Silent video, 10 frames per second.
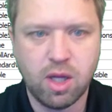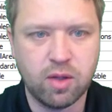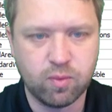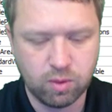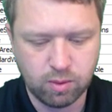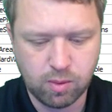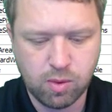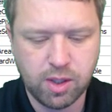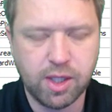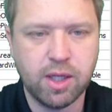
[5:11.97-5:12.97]
That's where we
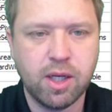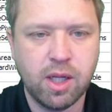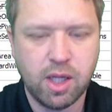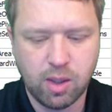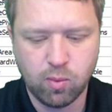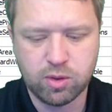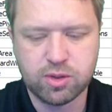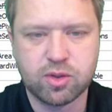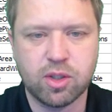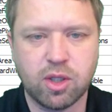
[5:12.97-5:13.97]
want it, and we're
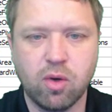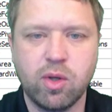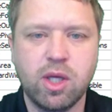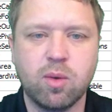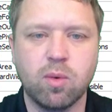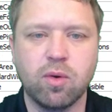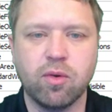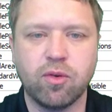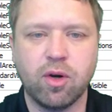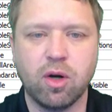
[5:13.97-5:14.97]
just going to go
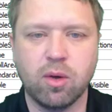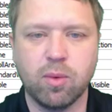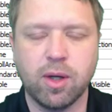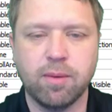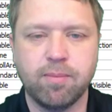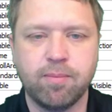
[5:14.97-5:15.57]
equals hardware.